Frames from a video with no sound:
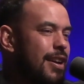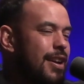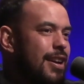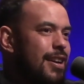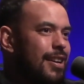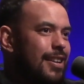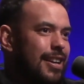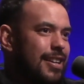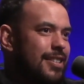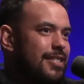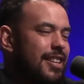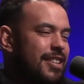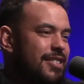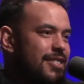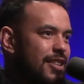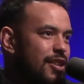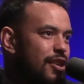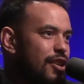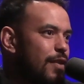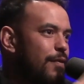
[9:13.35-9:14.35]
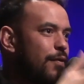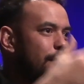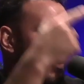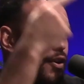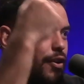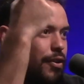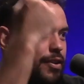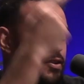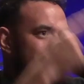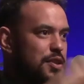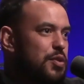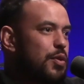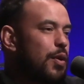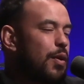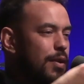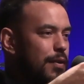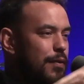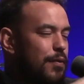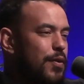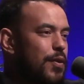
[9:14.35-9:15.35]
Like instead of sitting on your phone and scrolling
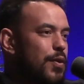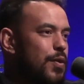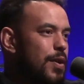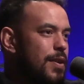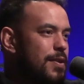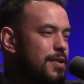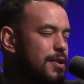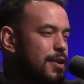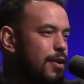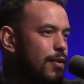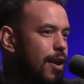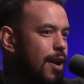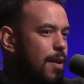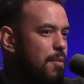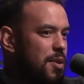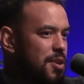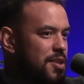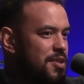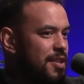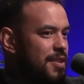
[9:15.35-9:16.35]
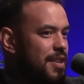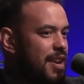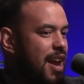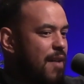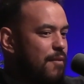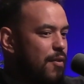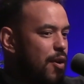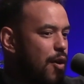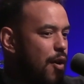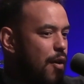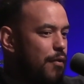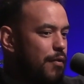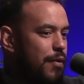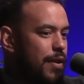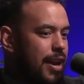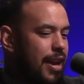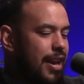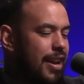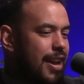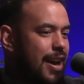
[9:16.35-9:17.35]
through Instagram, I just sit there, have a coffee
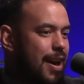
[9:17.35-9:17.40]
and